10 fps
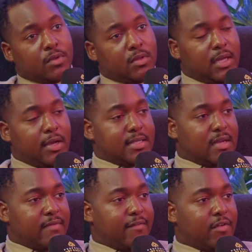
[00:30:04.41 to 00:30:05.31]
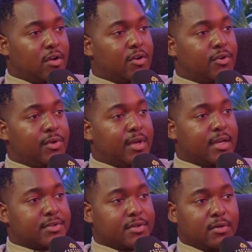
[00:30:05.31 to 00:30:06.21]
They're going to South Africa in the new
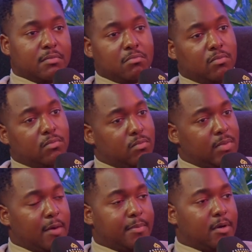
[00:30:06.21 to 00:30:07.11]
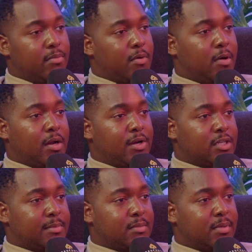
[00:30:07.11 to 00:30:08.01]
year, so I'm helping them put
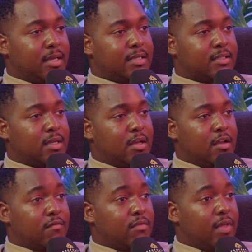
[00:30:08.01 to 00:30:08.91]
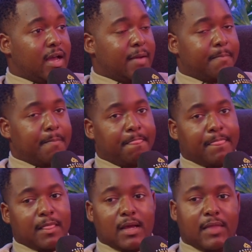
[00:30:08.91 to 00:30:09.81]
partnerships in place for that.
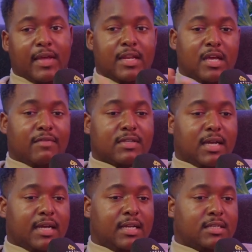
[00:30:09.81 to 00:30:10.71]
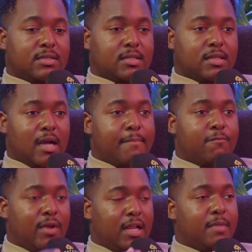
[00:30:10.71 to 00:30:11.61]
And then the other side is that I'm
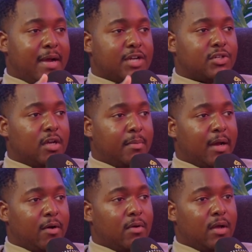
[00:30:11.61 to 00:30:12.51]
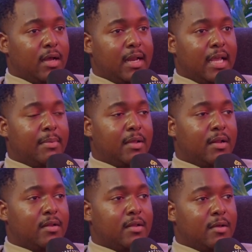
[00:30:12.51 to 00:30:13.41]
really passionate about
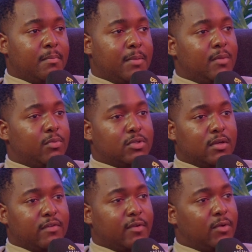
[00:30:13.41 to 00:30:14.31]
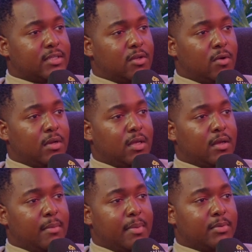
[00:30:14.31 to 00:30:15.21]
enabling people to feel less lonely
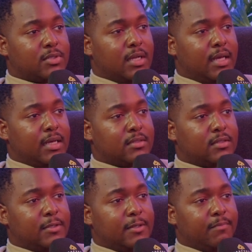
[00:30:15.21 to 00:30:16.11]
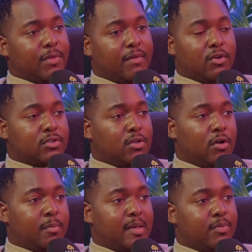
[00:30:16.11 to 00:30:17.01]
and people to connect. I've lost a lot
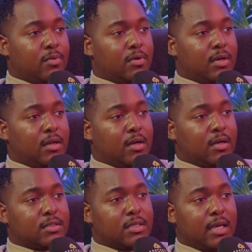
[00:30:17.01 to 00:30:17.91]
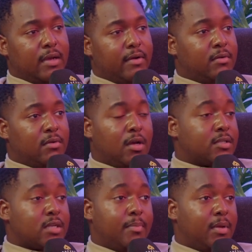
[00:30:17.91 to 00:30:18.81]
of people in the last year and
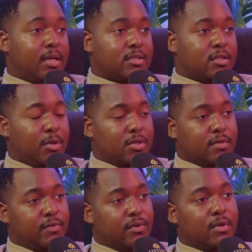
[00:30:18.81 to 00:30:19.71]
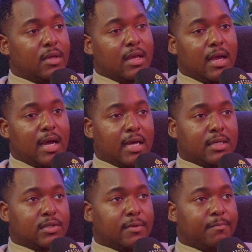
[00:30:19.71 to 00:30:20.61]
last couple of years, to be honest with you.
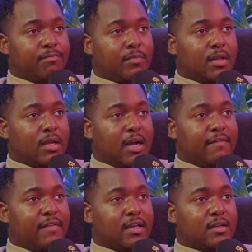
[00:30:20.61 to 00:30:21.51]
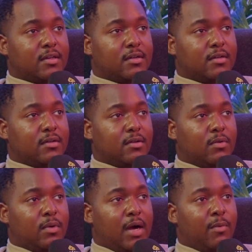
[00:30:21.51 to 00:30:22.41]
And I think
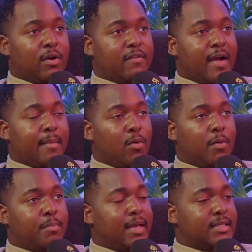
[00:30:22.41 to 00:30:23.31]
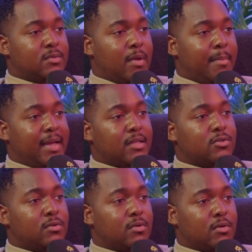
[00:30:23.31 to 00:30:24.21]
I want to find more places where men can
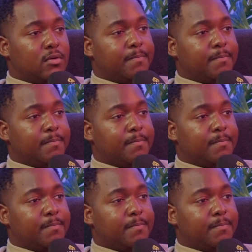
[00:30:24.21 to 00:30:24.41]
talk.